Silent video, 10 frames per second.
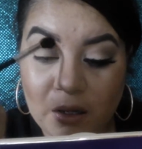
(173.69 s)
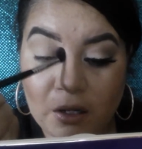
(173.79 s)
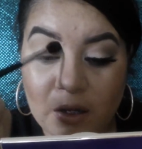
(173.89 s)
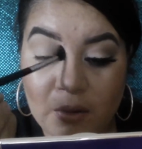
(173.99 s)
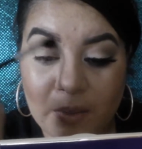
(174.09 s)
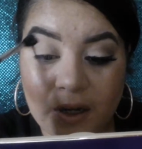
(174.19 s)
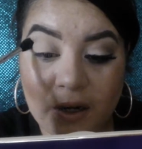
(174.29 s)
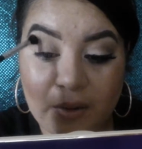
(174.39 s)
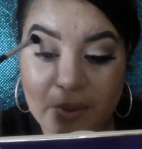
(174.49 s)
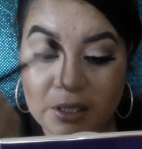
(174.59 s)
And you might
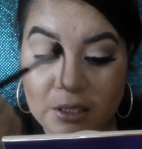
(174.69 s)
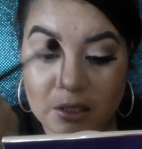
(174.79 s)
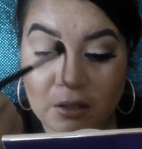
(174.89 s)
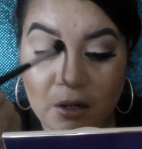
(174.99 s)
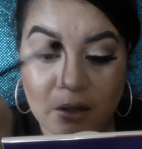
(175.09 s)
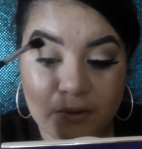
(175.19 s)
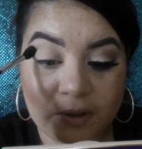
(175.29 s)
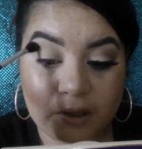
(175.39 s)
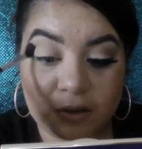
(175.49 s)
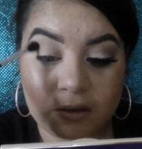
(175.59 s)
hear my son
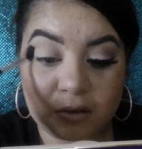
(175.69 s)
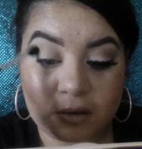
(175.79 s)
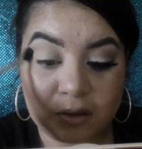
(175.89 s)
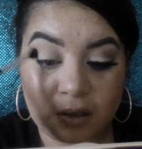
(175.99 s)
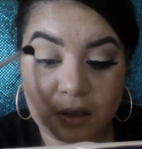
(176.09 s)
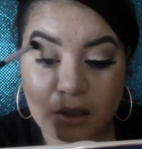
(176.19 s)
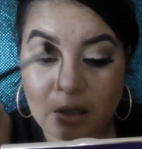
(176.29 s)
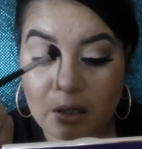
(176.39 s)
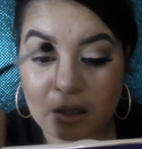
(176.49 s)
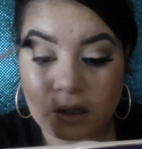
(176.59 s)
coughing
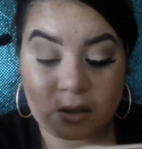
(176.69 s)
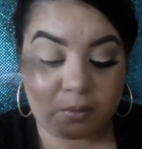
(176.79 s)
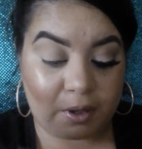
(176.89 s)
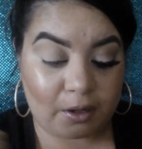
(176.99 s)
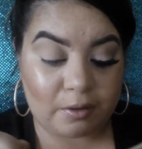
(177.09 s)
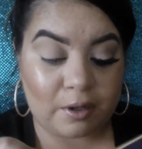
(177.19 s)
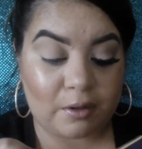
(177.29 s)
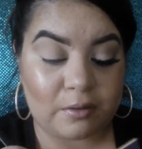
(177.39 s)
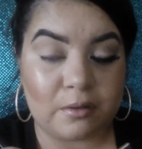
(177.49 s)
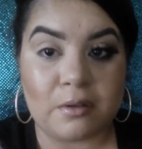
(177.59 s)
in the
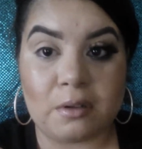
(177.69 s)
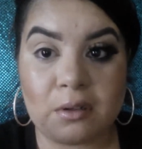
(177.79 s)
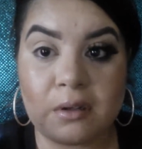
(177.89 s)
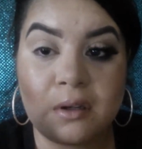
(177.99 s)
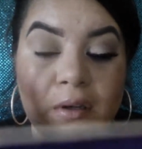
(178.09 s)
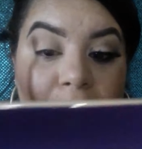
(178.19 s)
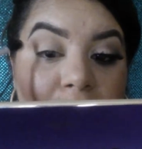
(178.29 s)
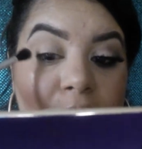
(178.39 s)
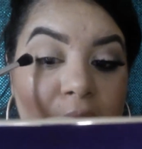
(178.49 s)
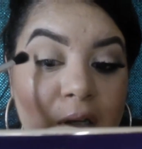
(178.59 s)
background.
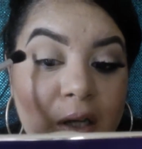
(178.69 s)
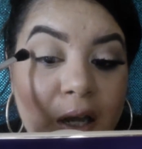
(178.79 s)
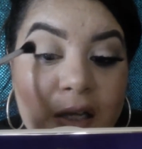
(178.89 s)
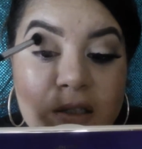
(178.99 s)
He